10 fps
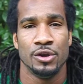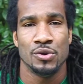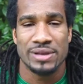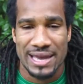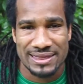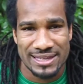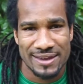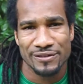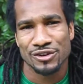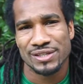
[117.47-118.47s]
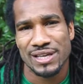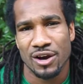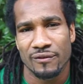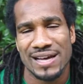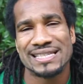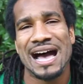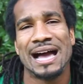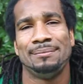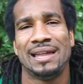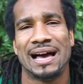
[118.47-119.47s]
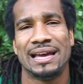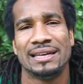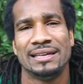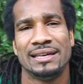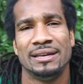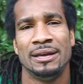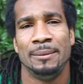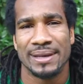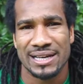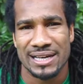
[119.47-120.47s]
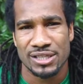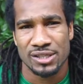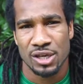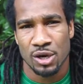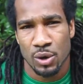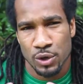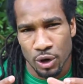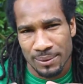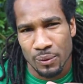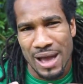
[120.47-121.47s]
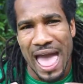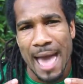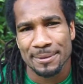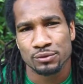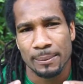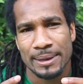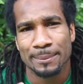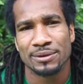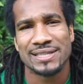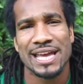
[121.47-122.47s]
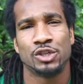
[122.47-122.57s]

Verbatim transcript: You have to give yourself a timeline, because normally what happens when people take